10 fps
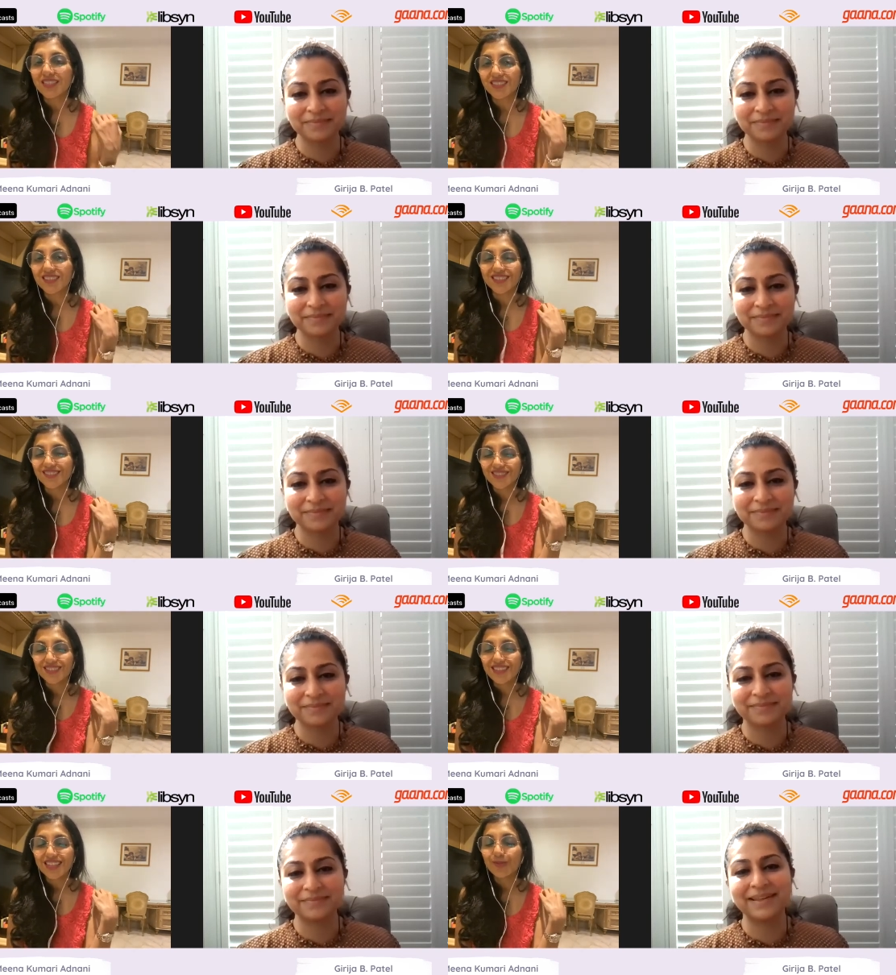Speaker 1: I, I,
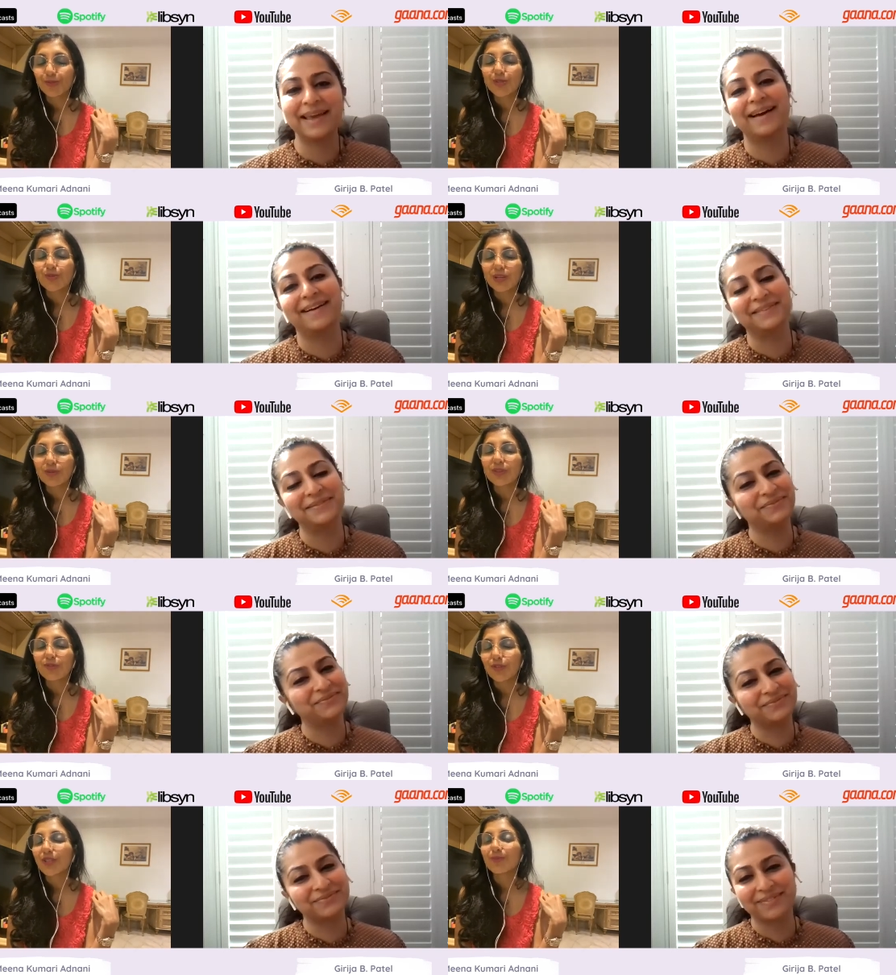that was yeah. one the
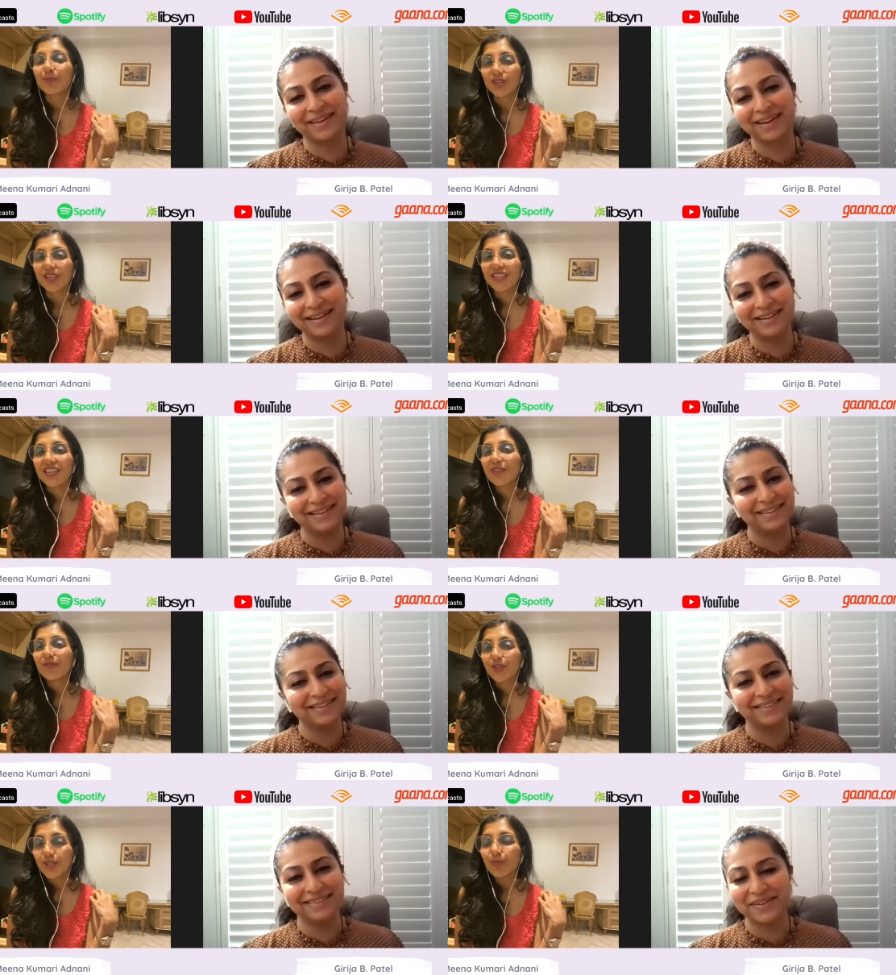first book,
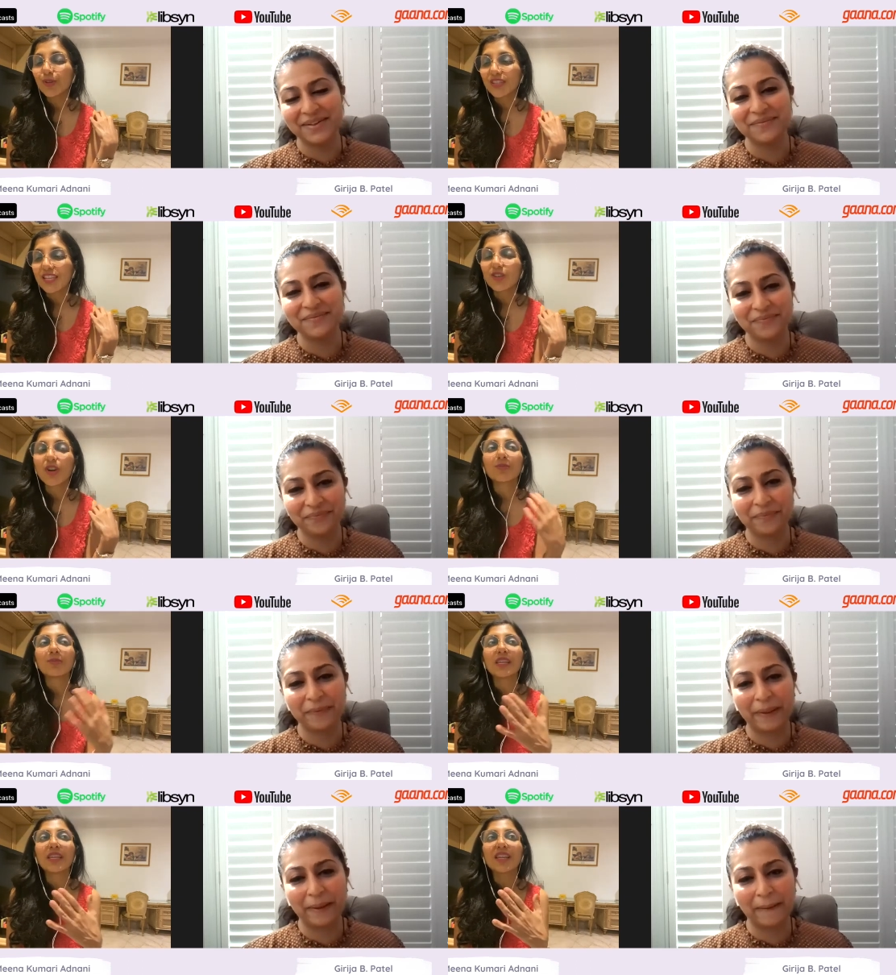first book that got
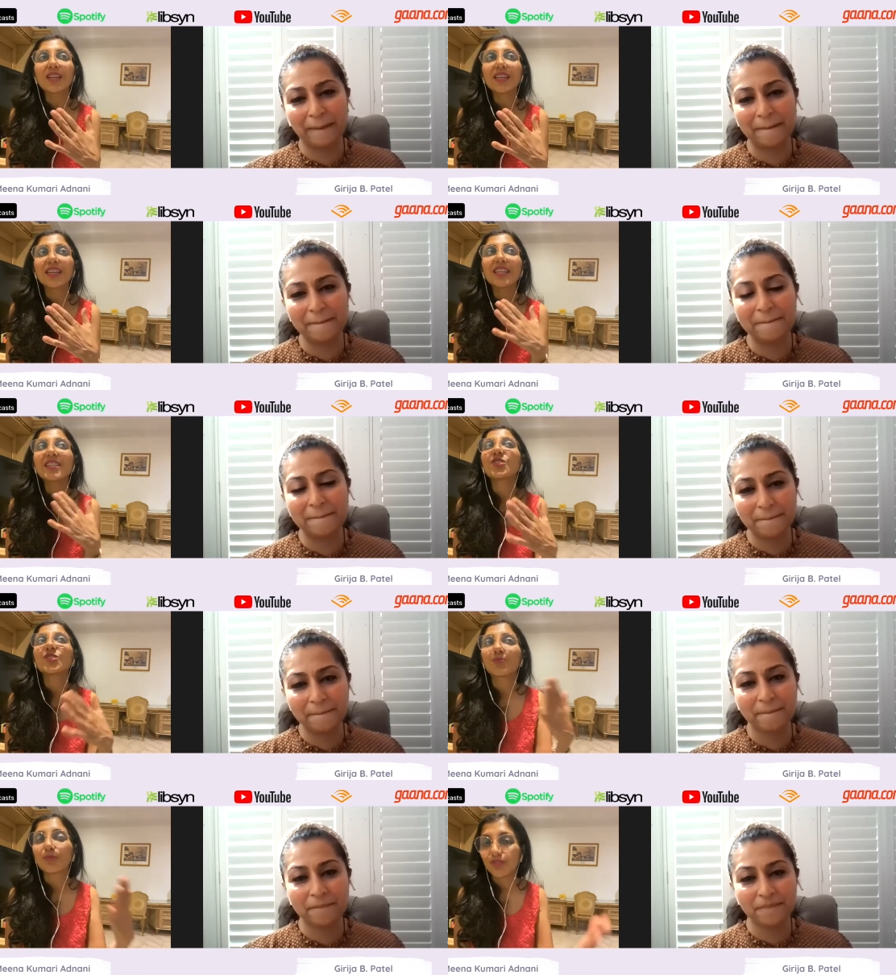me into
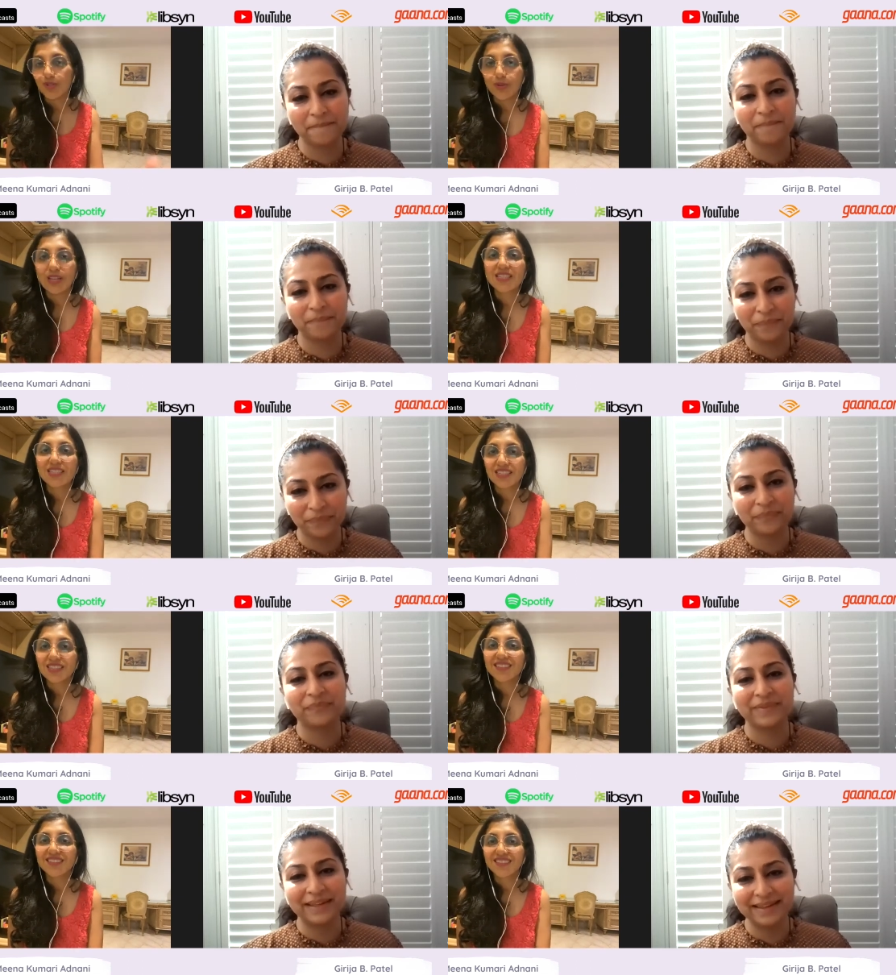
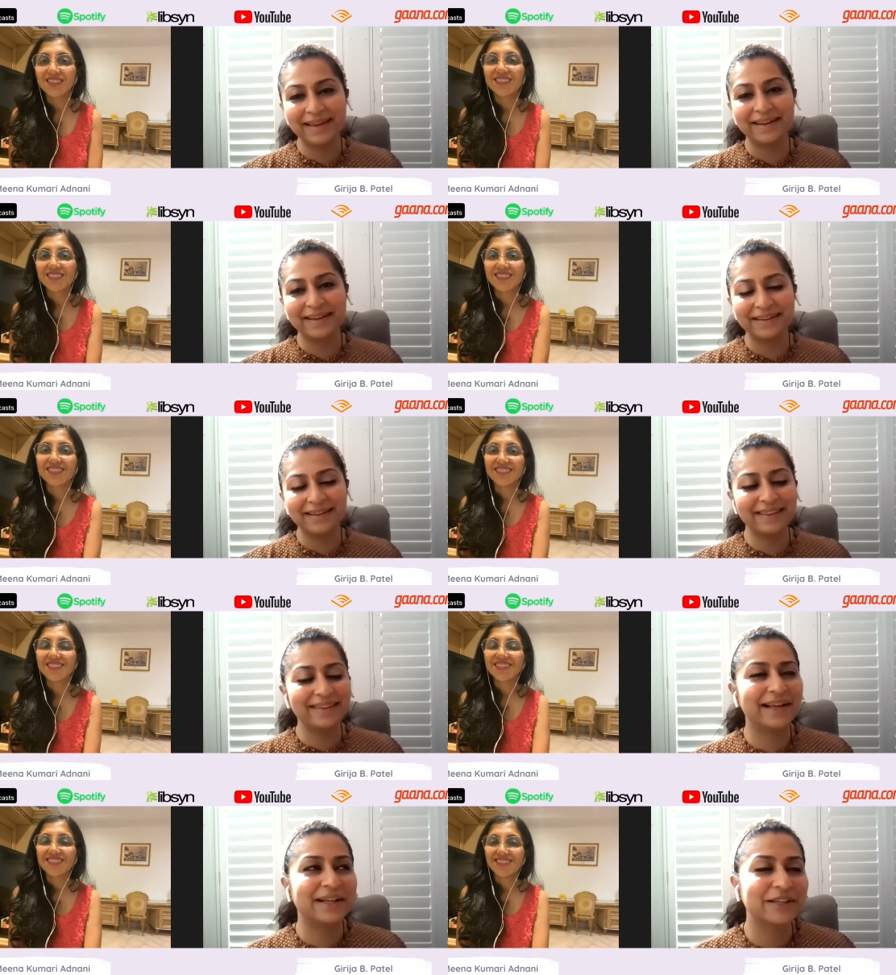spirituality.
Speaker 2: Yeah, I
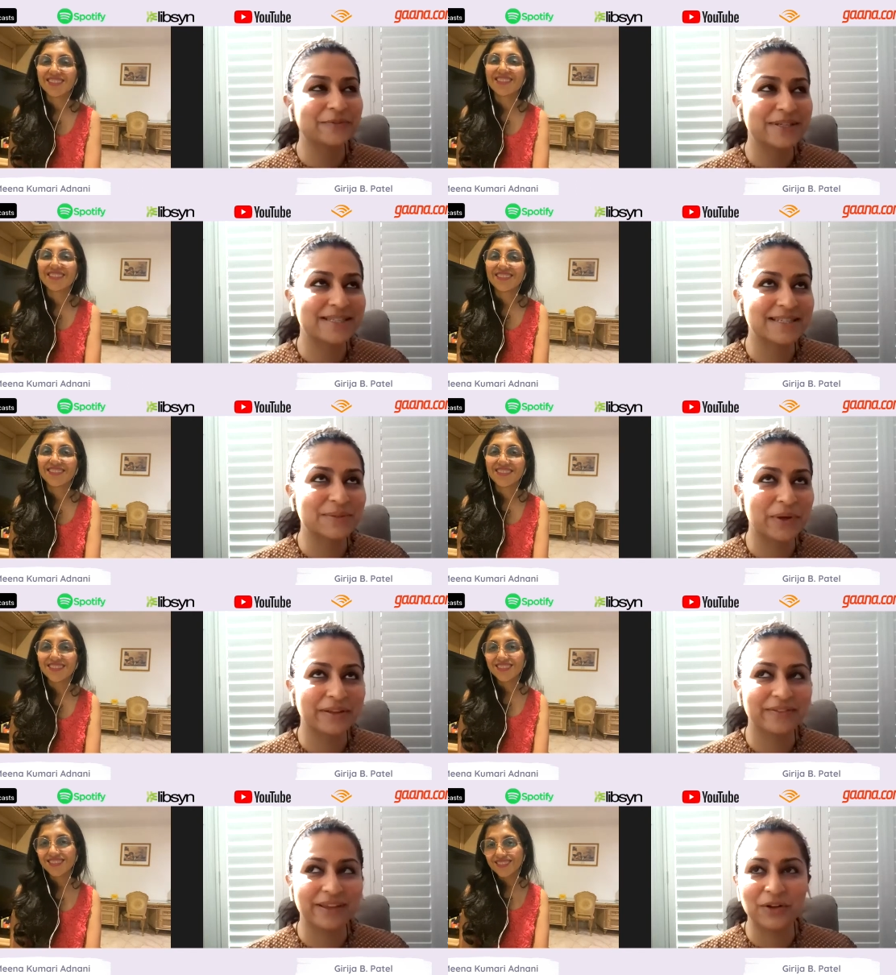think Alchemist is one
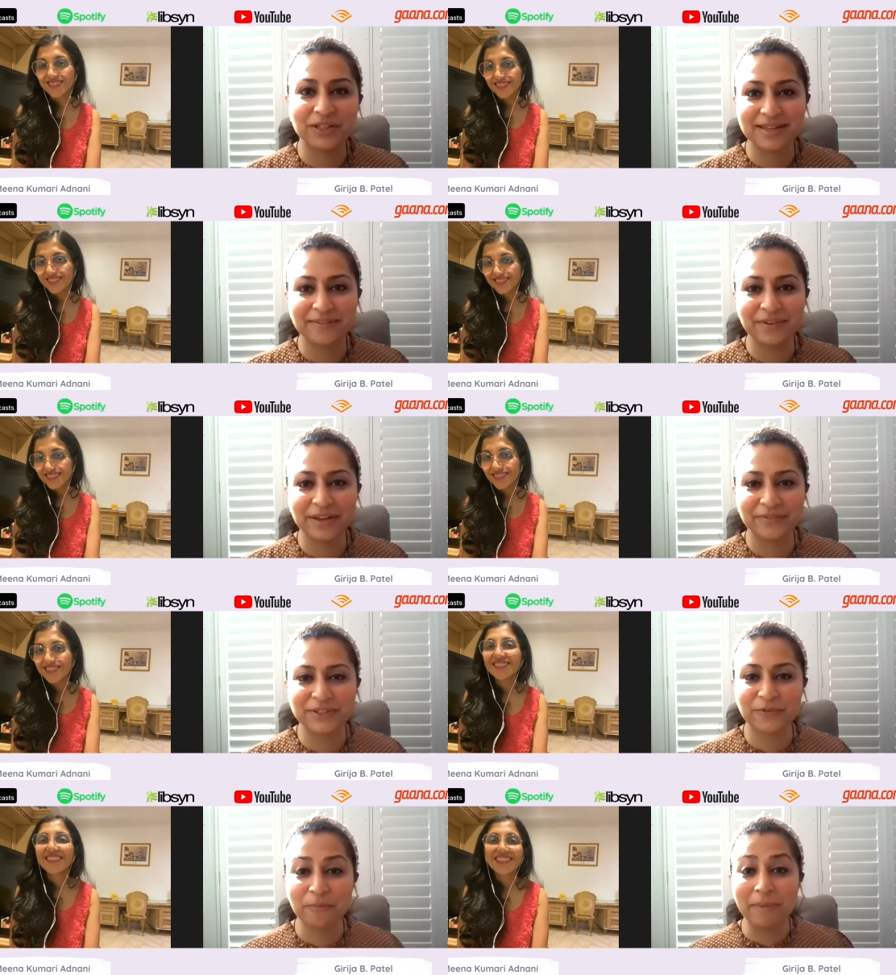of the all time
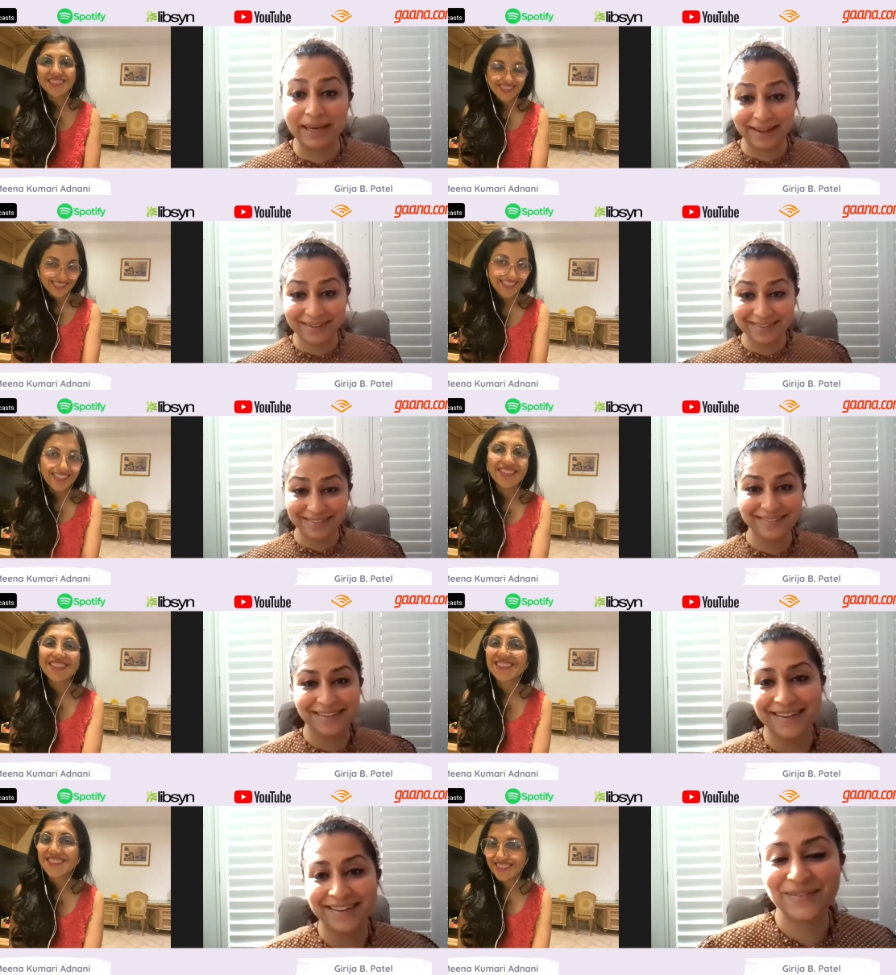favorites for many.
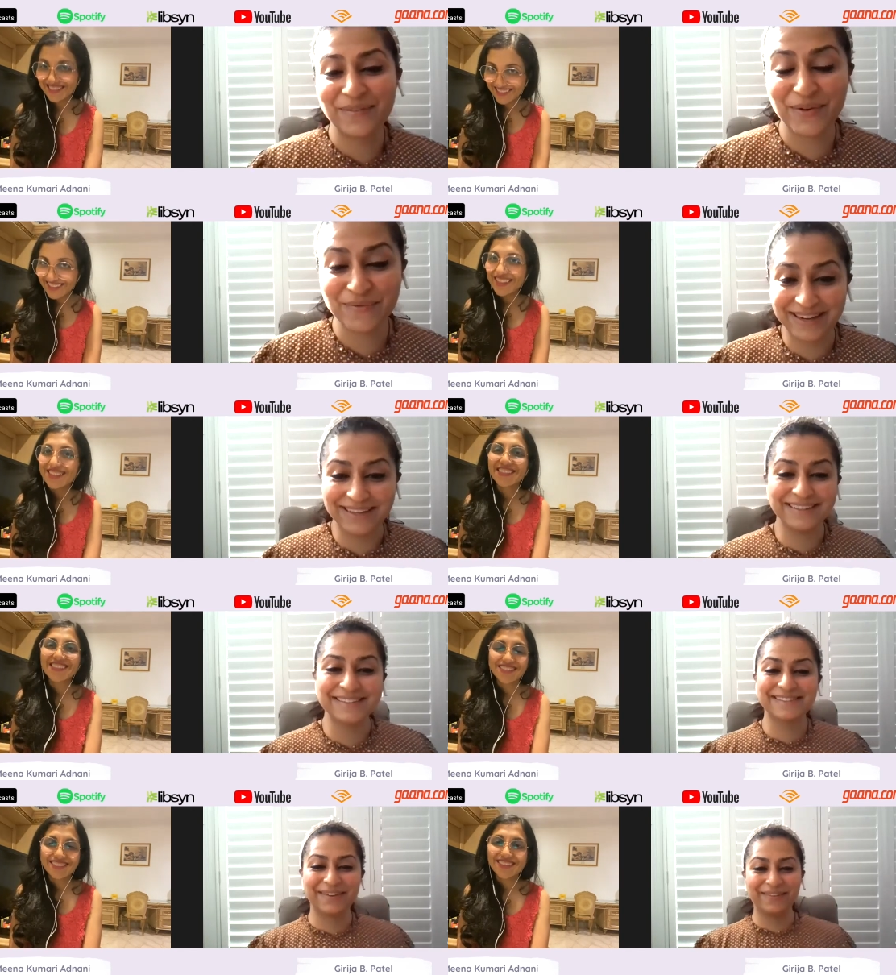Yes. For yes. many.
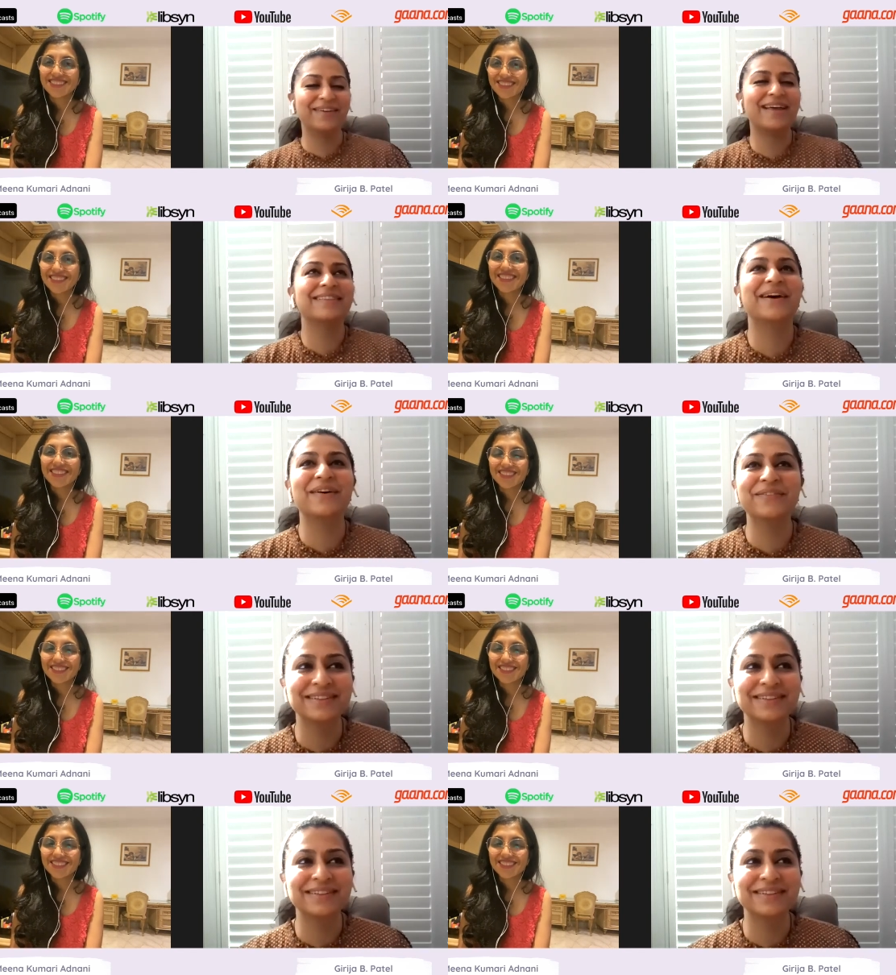So I yes. love the